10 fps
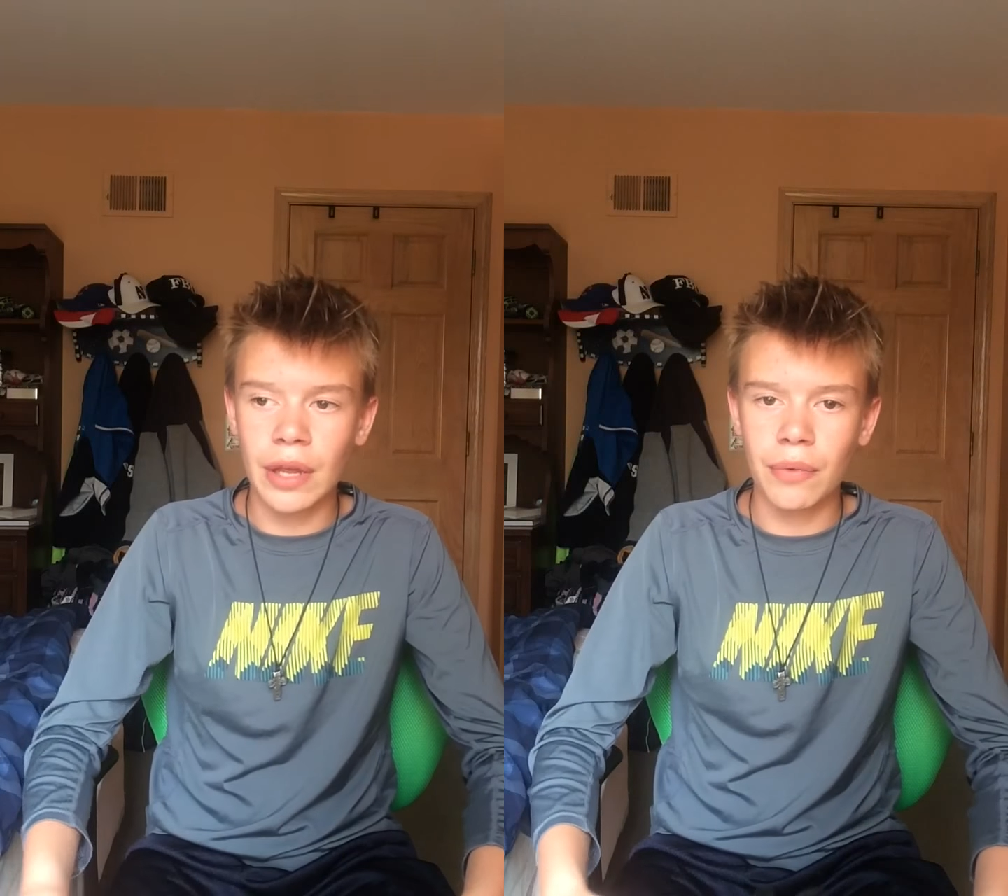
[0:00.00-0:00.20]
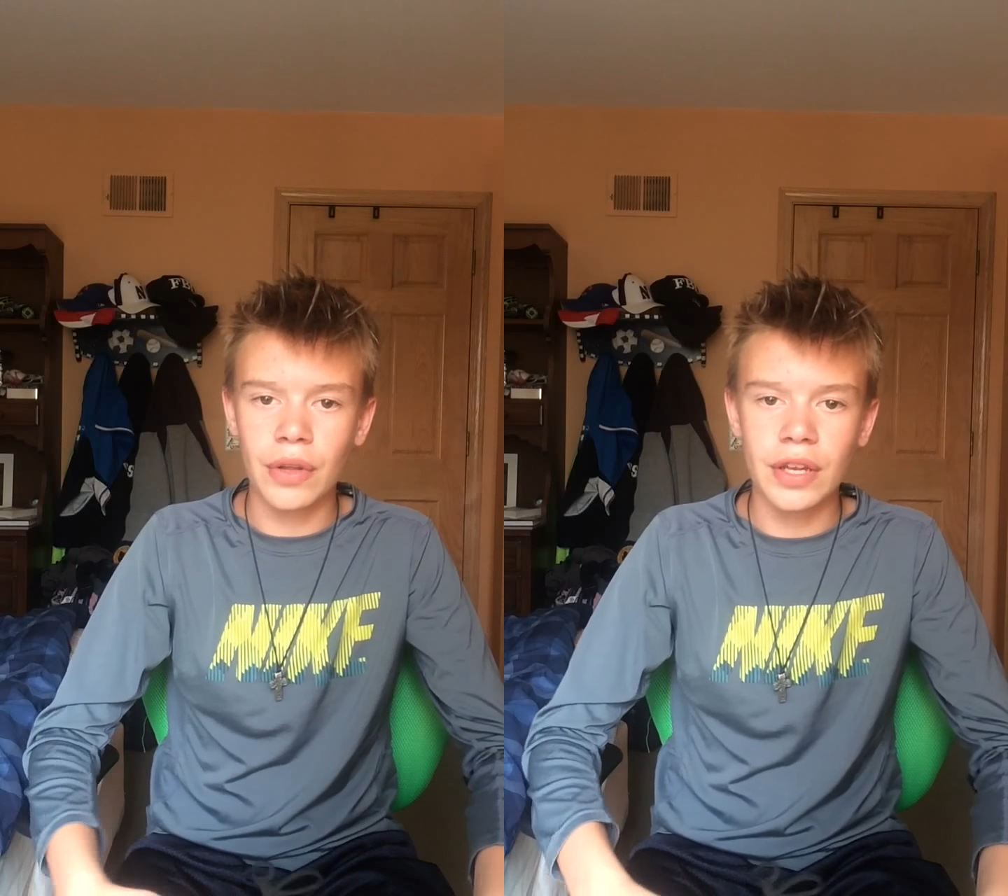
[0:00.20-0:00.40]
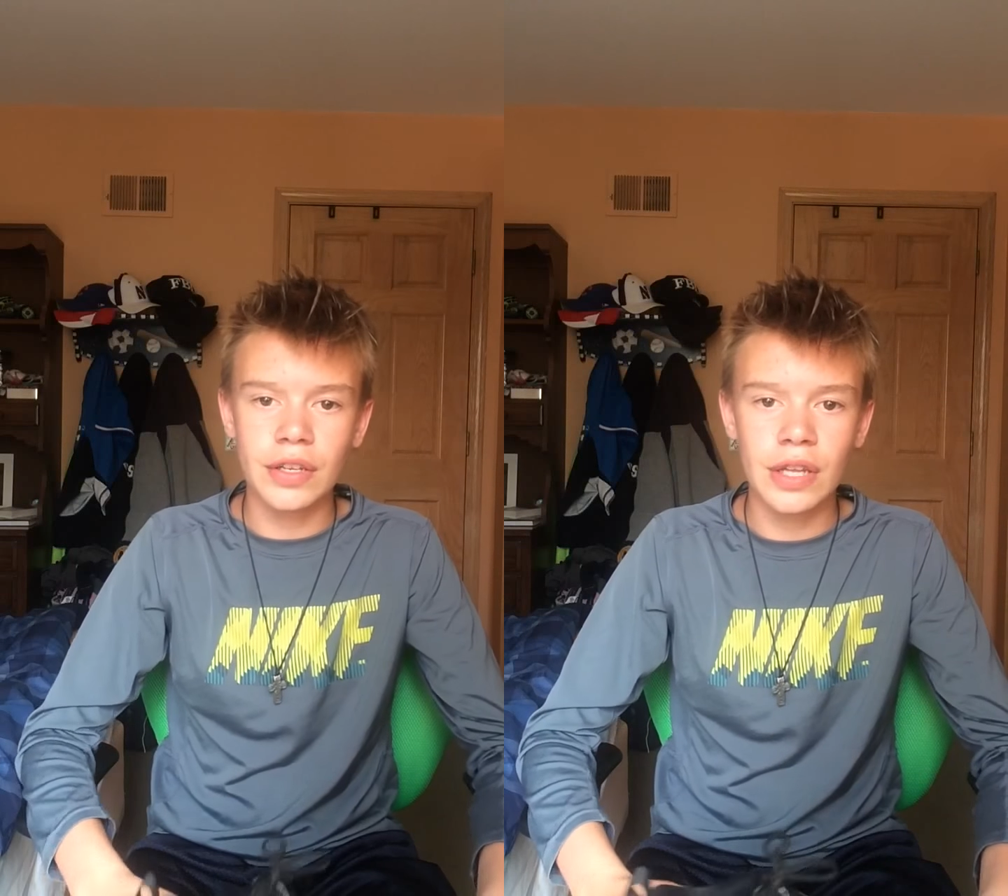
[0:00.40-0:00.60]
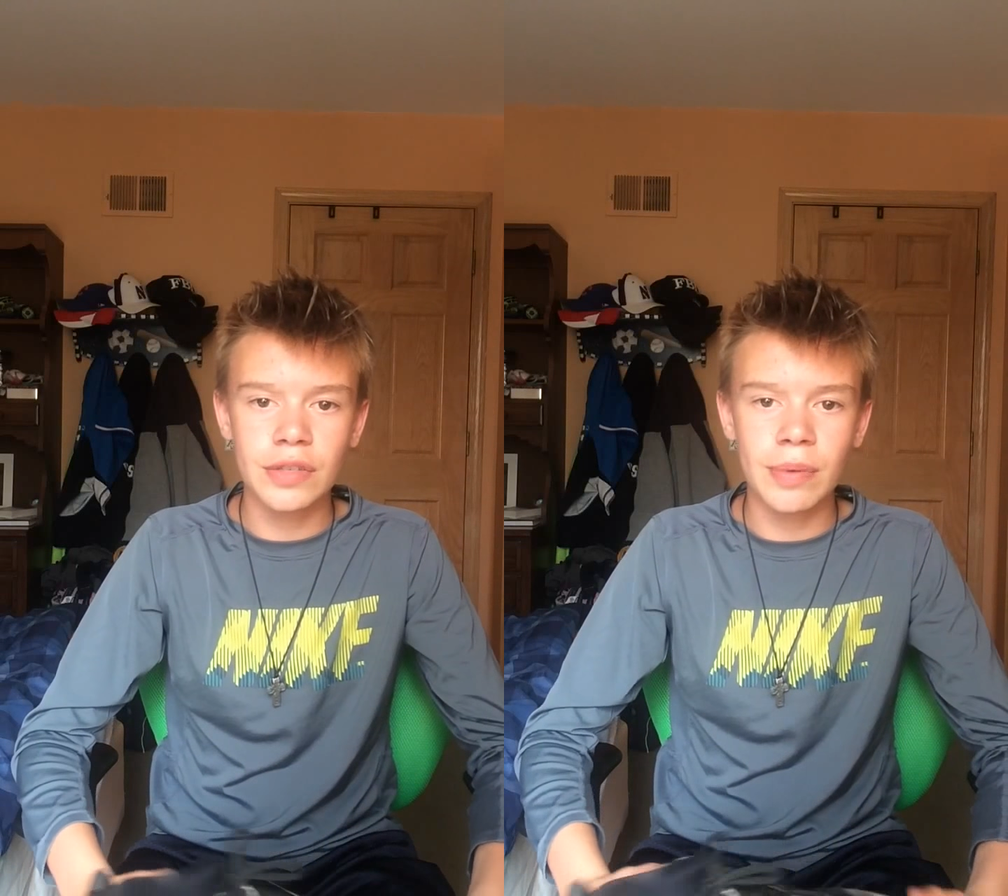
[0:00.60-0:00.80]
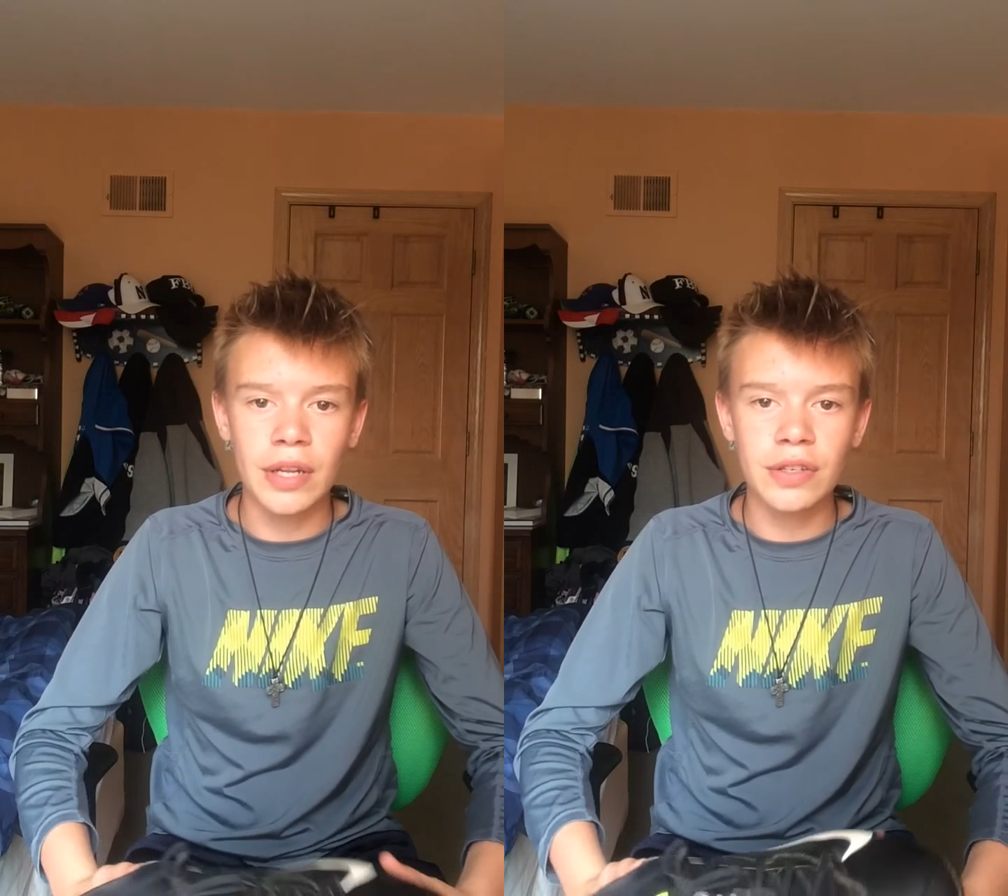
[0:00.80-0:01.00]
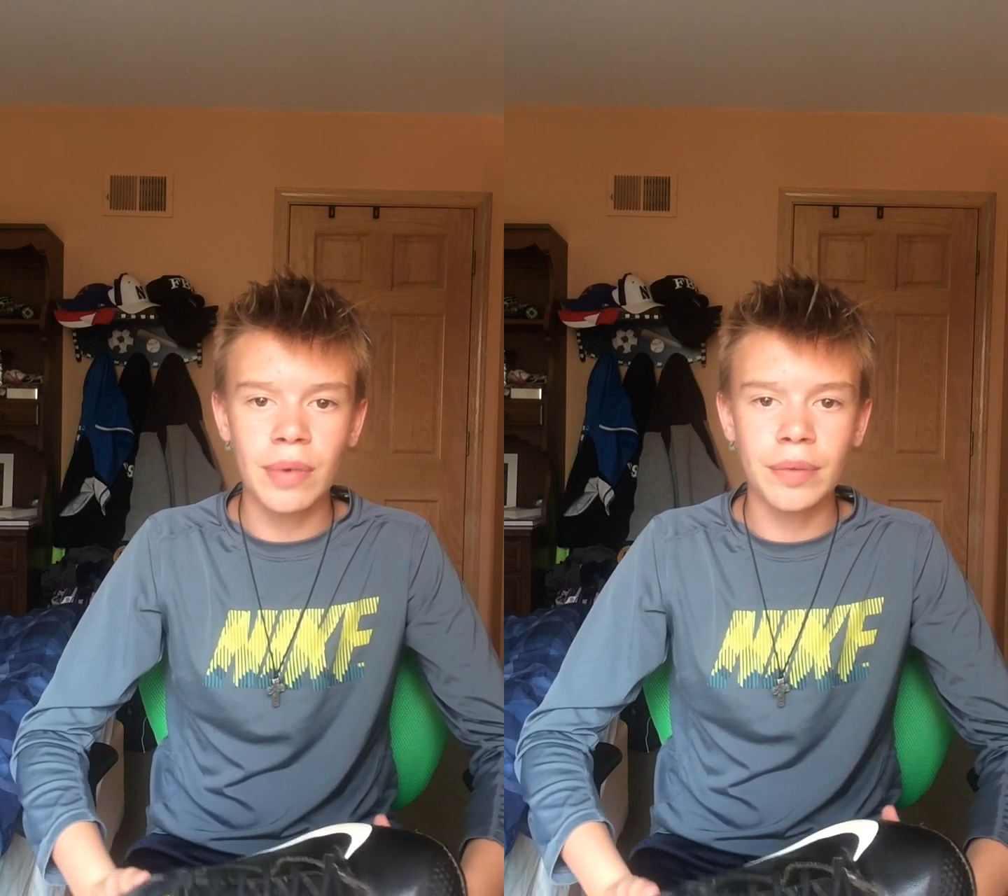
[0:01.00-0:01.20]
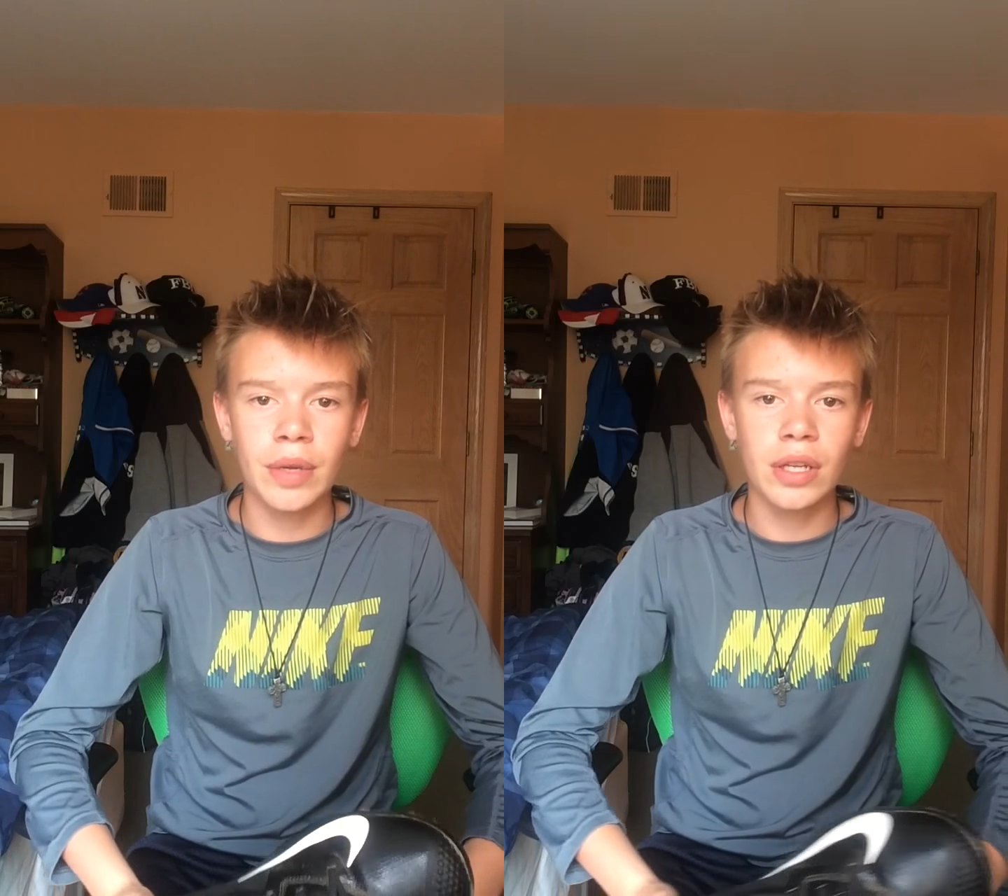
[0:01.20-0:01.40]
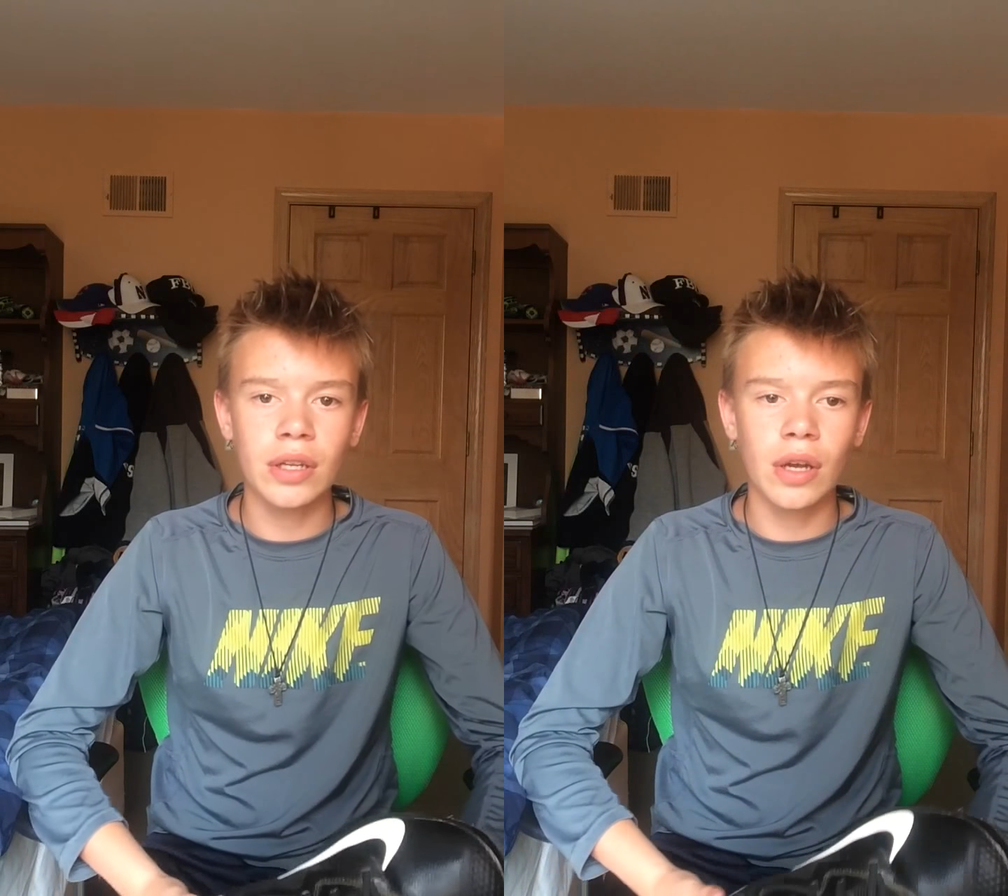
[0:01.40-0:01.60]
able to like get sponsored by
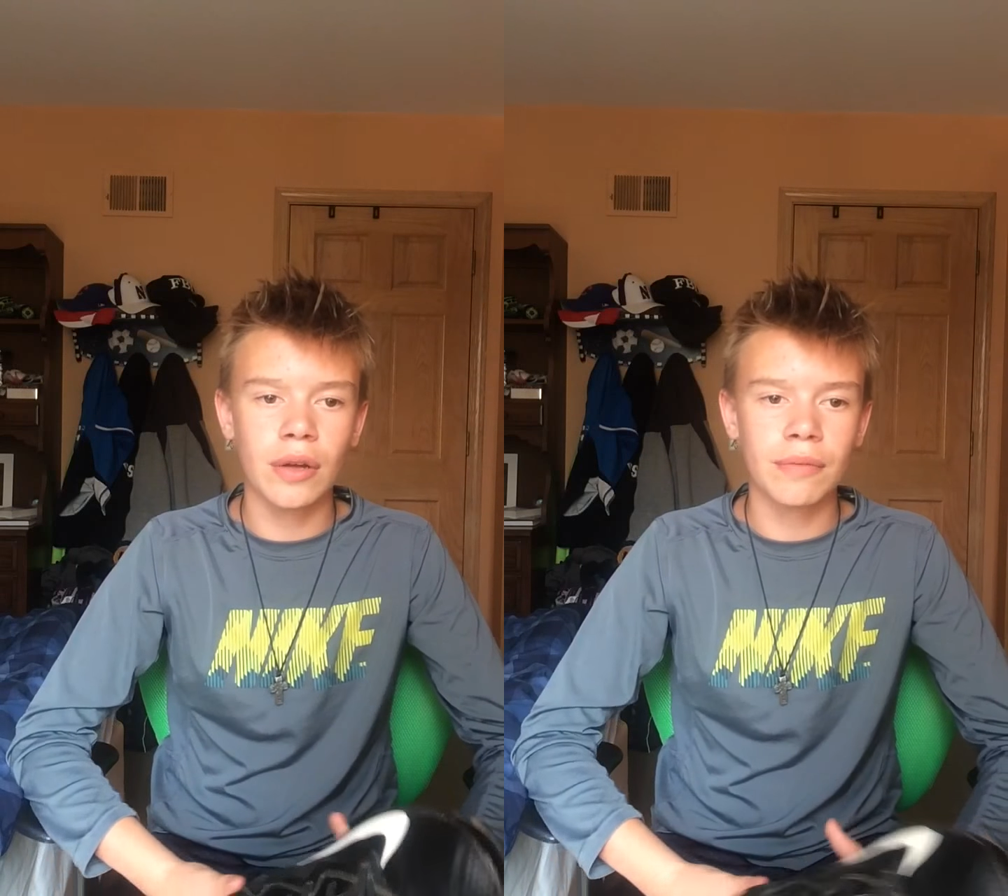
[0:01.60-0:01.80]
many